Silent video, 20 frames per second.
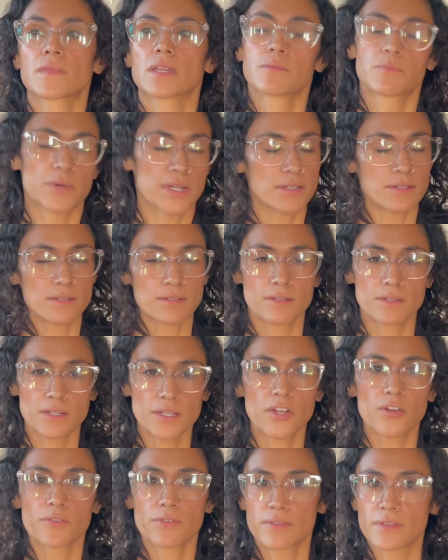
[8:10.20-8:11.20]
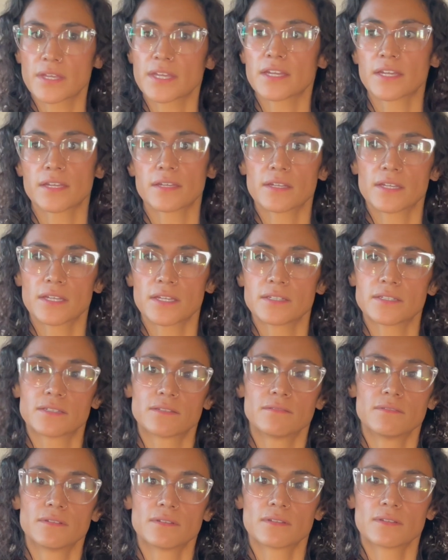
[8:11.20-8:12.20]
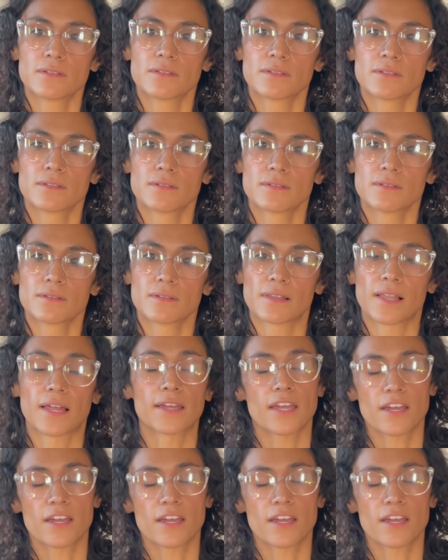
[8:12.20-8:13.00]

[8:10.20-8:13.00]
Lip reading: But he like